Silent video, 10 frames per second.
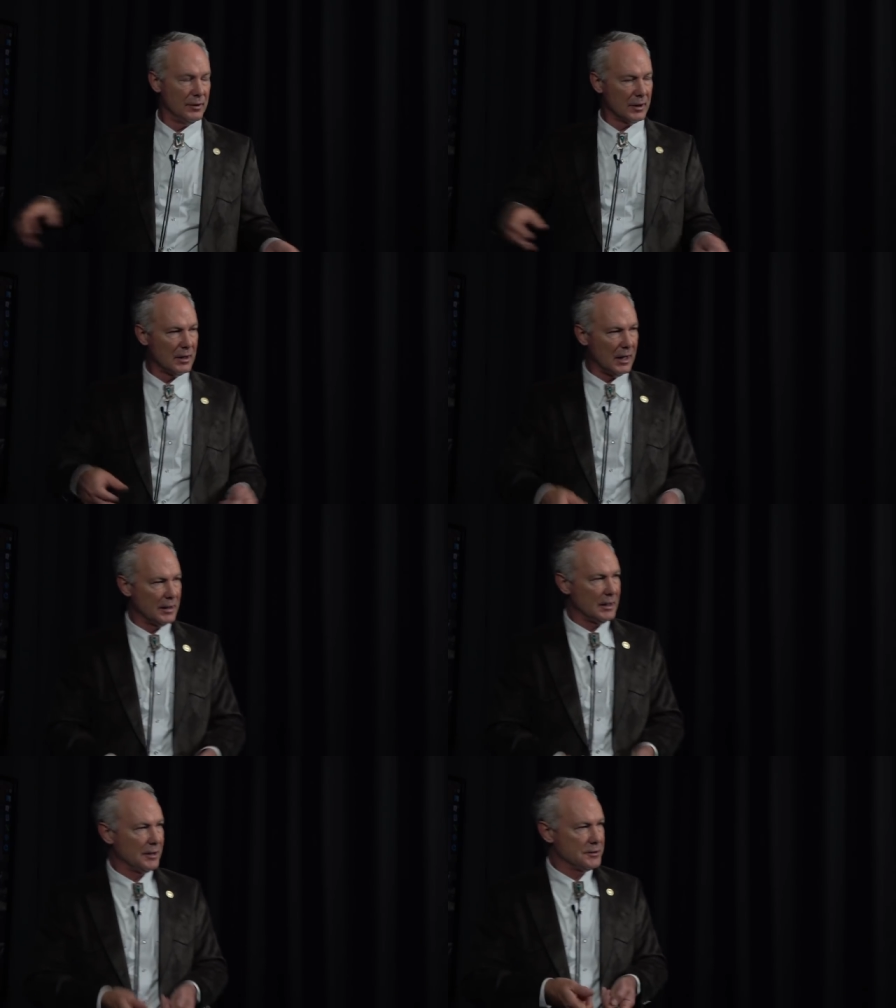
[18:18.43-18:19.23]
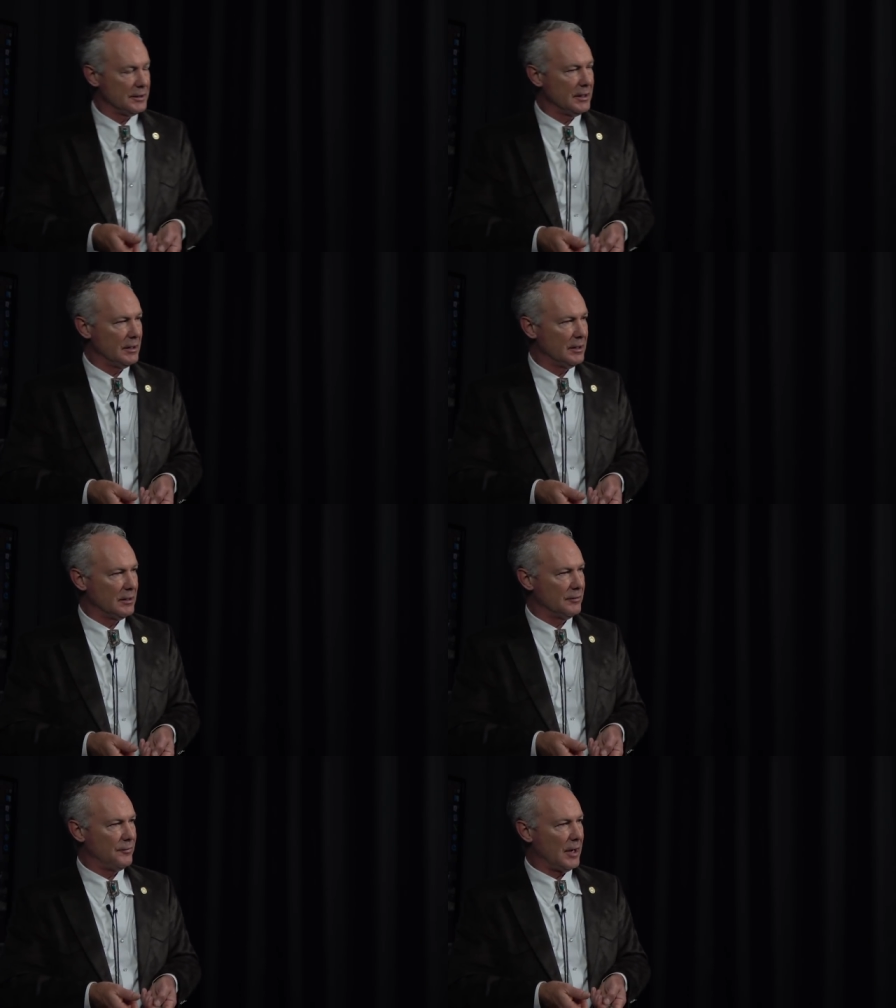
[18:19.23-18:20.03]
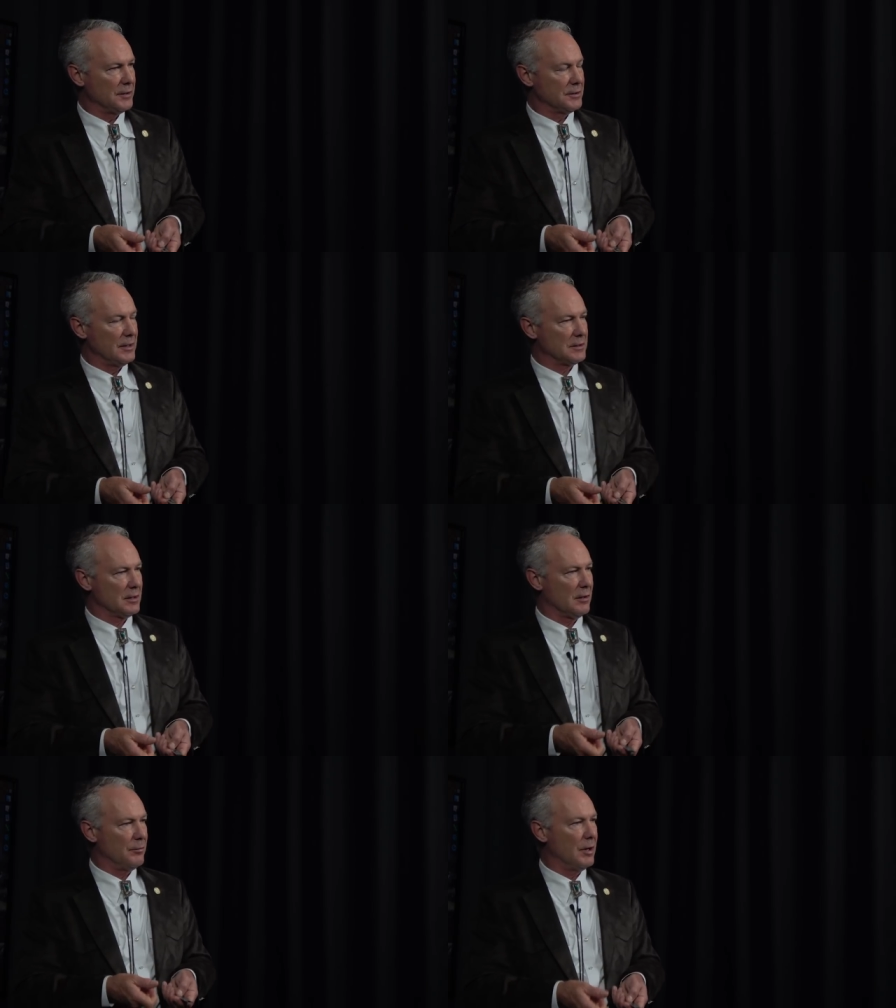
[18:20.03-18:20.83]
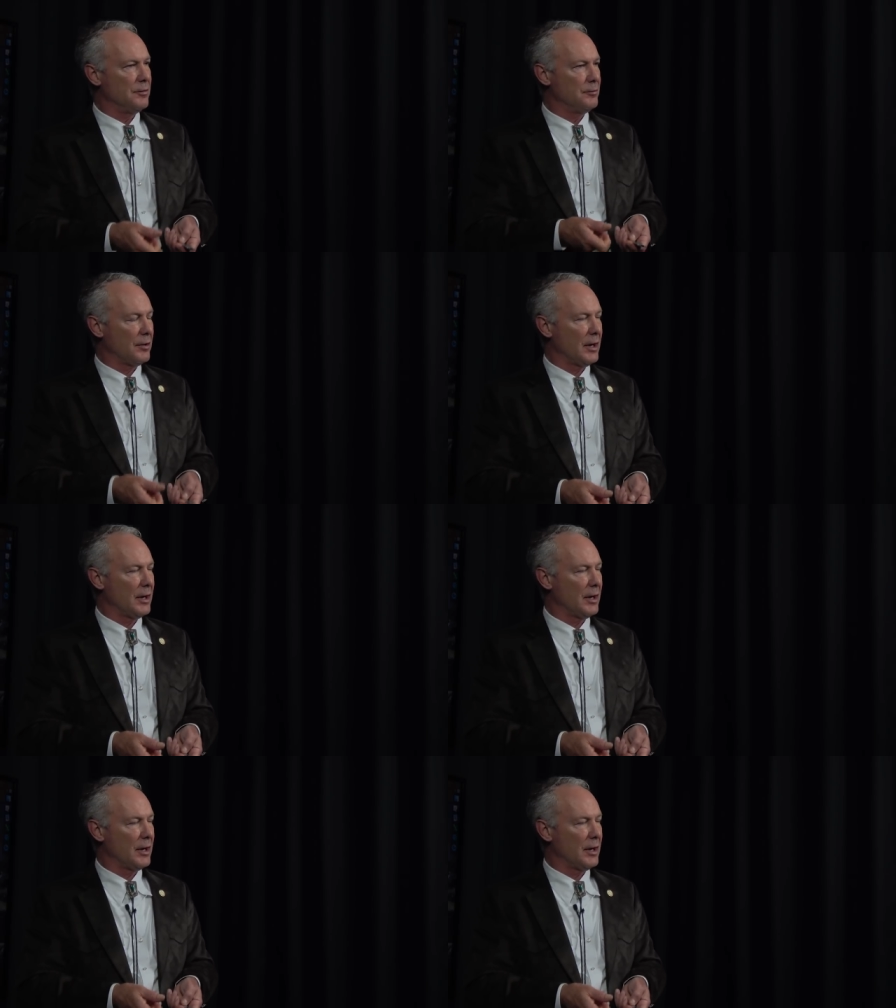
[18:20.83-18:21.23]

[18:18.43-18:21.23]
When the condyle is seated in the fossa, that's called bone